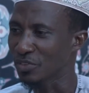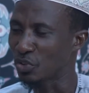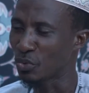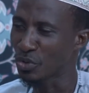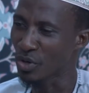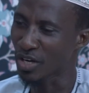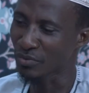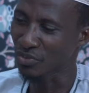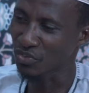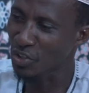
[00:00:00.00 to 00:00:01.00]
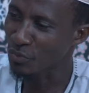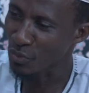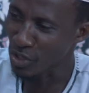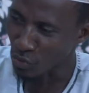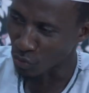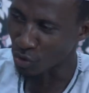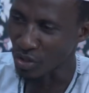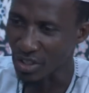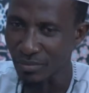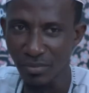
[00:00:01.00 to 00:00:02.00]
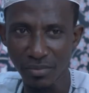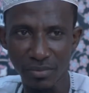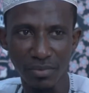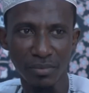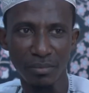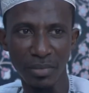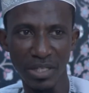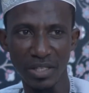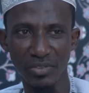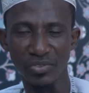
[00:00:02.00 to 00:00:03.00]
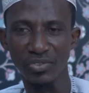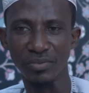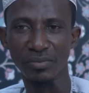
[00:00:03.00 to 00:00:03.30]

You know, you have a safe where you lock in millions.